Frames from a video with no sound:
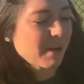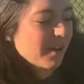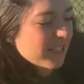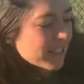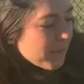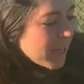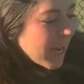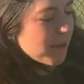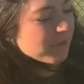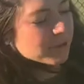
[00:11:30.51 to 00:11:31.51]
about is I've been
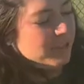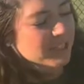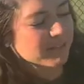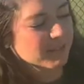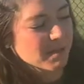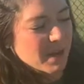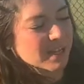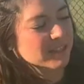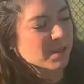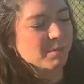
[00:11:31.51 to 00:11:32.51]
composting for the
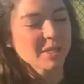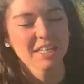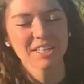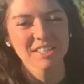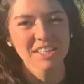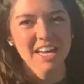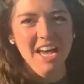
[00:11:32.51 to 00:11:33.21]
past couple years.